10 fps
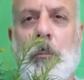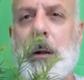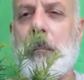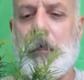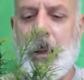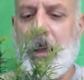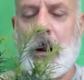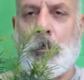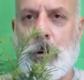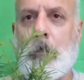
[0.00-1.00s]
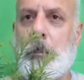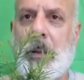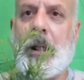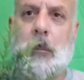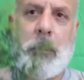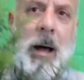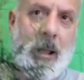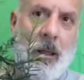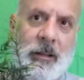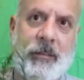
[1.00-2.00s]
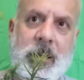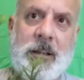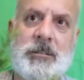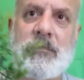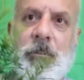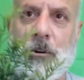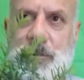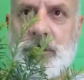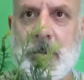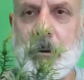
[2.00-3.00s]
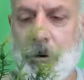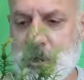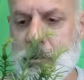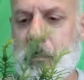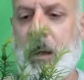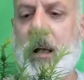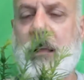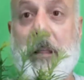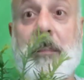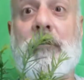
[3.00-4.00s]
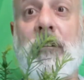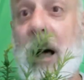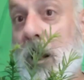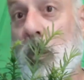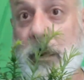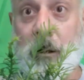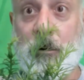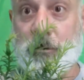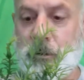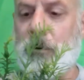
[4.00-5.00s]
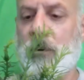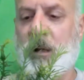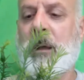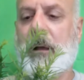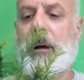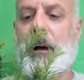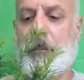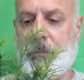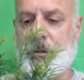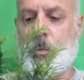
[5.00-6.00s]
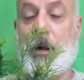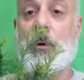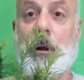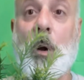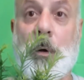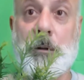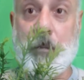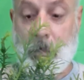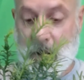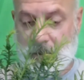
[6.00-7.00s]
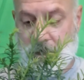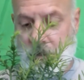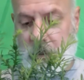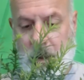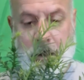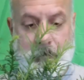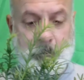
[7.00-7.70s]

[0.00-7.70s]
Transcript: but it'll probably be in a pot like this versus a nursery pot. And then the following year or 2 is when it would go into the bonsai pot.